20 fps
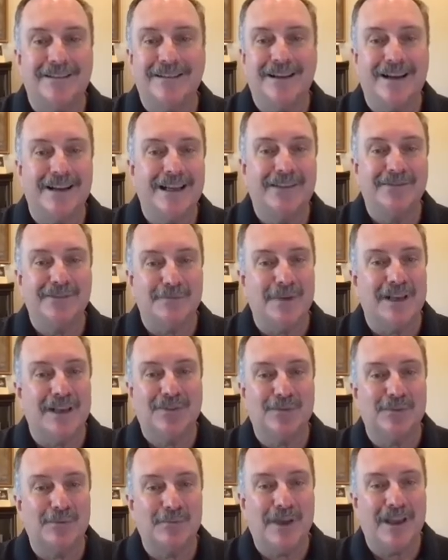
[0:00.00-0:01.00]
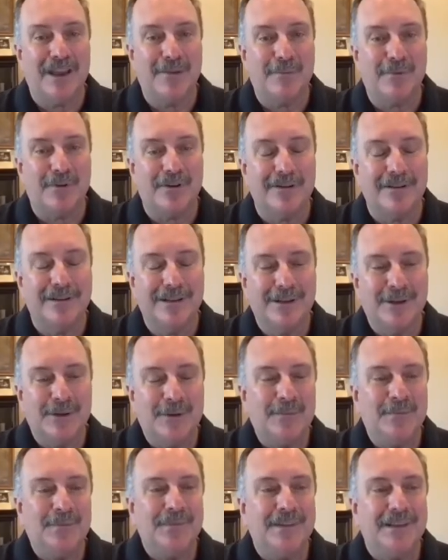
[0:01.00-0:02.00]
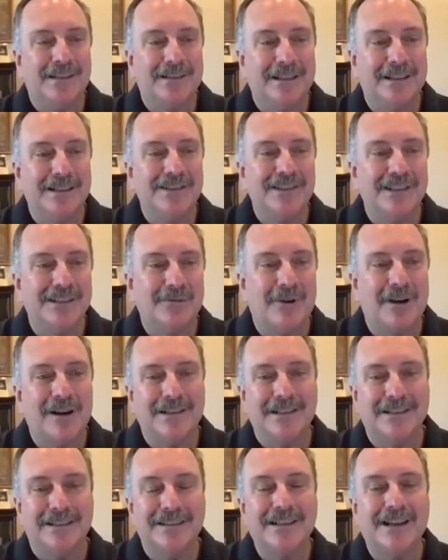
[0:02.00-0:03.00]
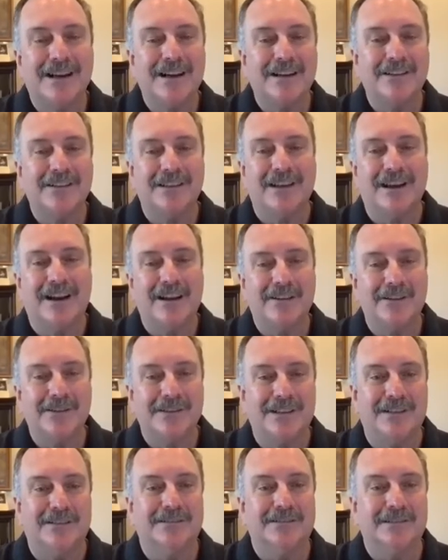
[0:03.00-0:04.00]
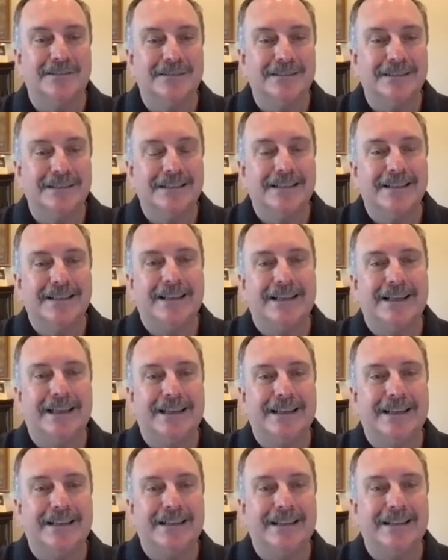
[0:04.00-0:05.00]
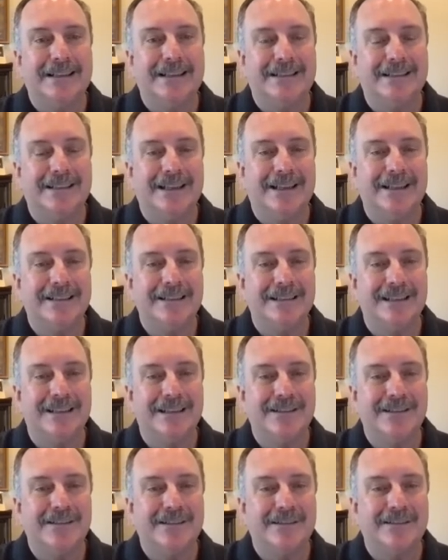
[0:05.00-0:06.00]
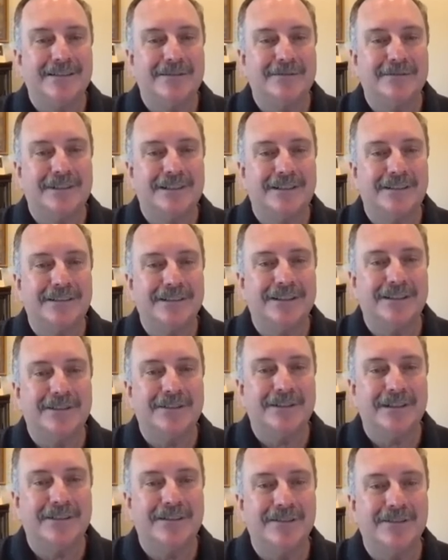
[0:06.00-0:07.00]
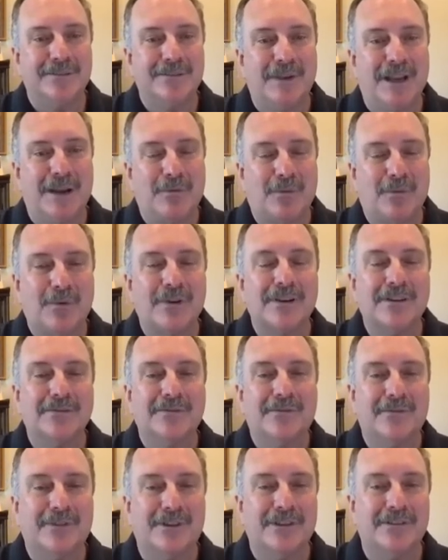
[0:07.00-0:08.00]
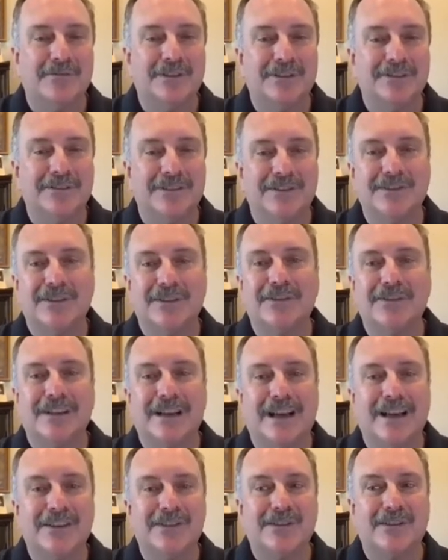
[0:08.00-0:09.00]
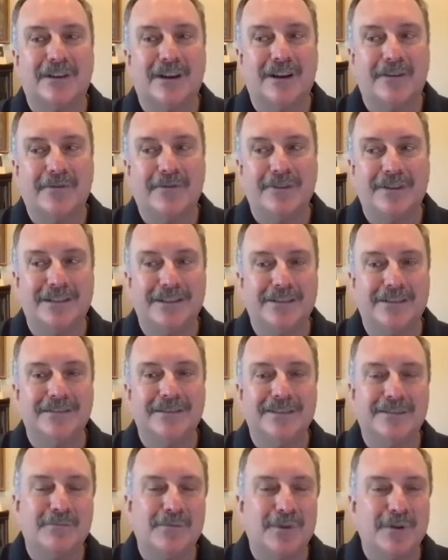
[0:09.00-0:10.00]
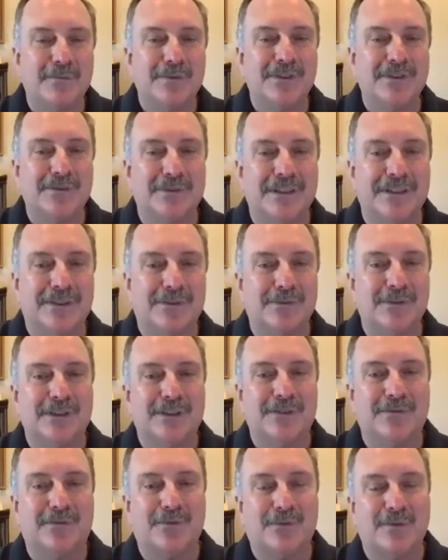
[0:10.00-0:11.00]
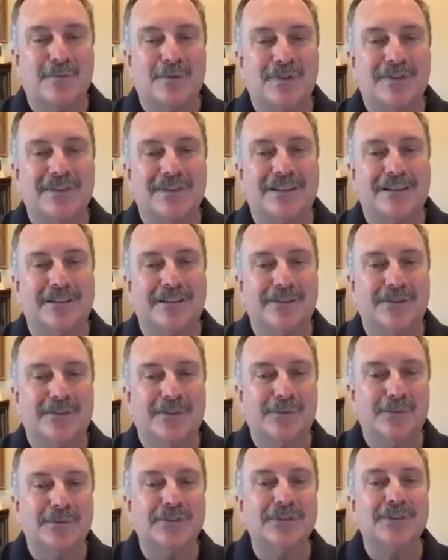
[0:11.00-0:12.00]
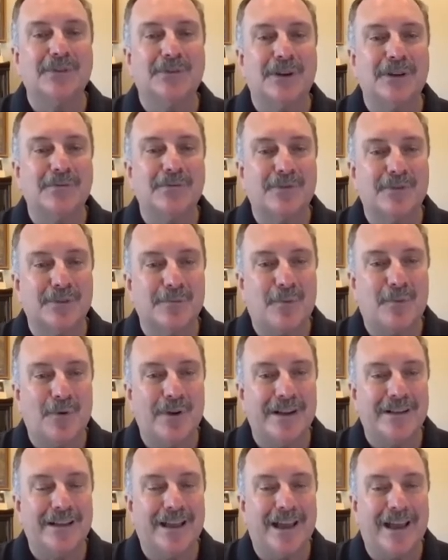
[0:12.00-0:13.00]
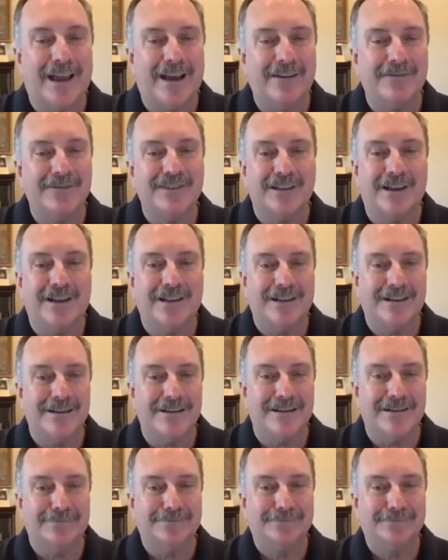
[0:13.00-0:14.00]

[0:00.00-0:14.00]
not have to mess with paper. And then she walked in and talked to the auto dealer. And they said to her, Well, you know, here's the paperwork in front of you. Those other guys are offering you somewhere between three and 4% loans. We'll do one for a point and a half, sign here.